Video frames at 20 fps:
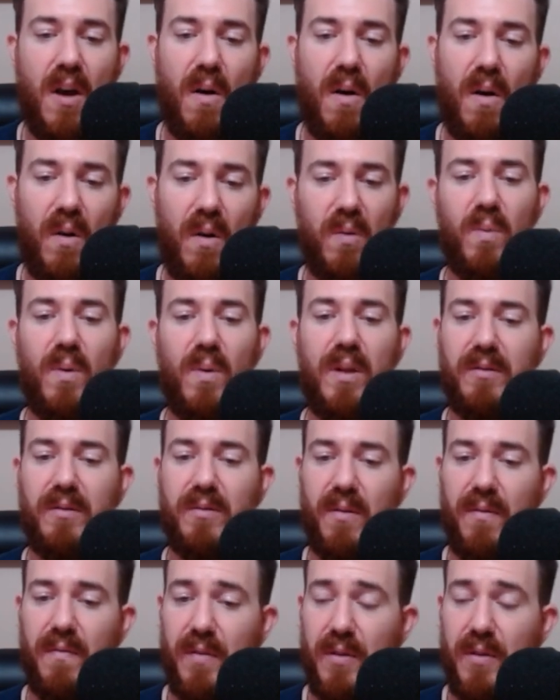all while
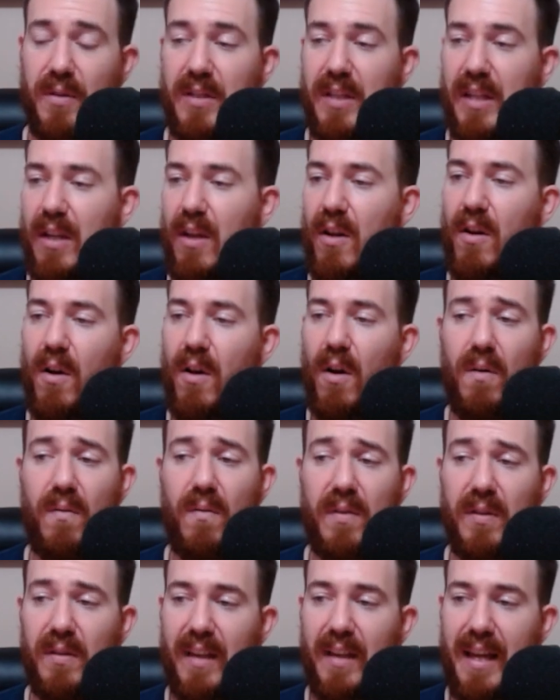traversing an
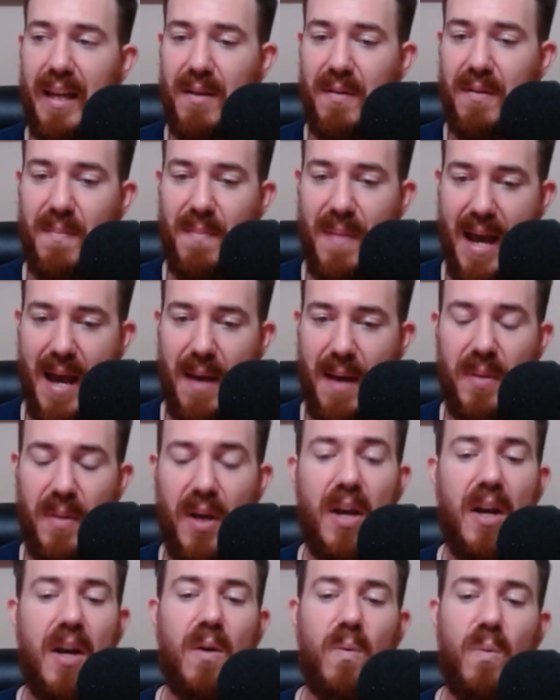overland map
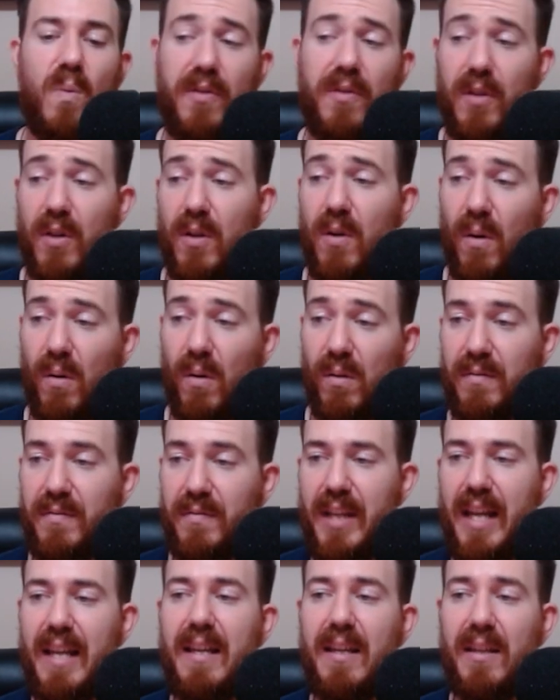with the goal of
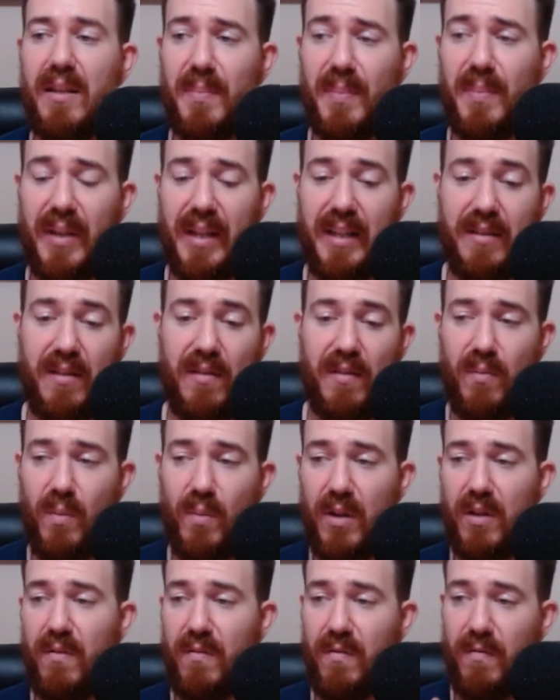taking the place of
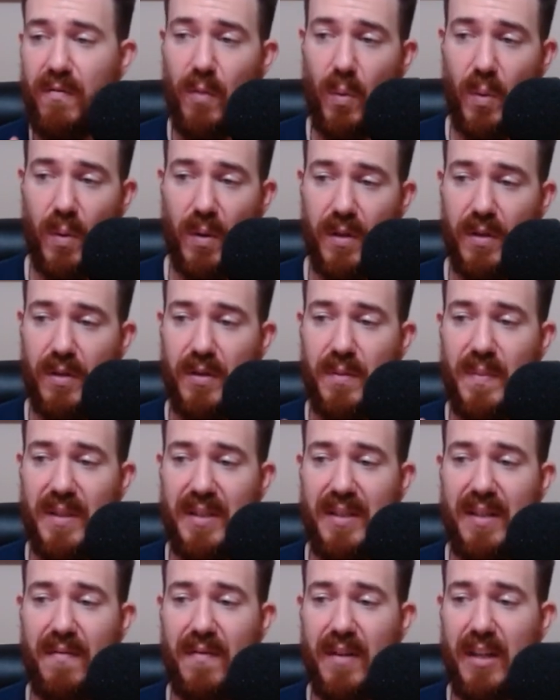one of 4
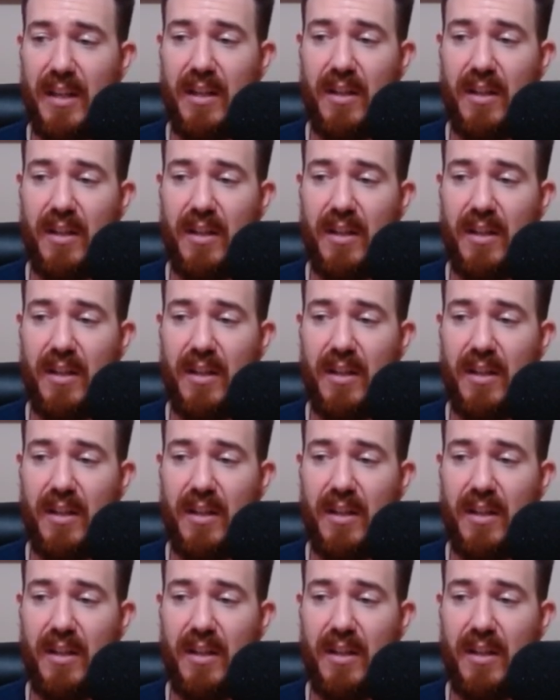specific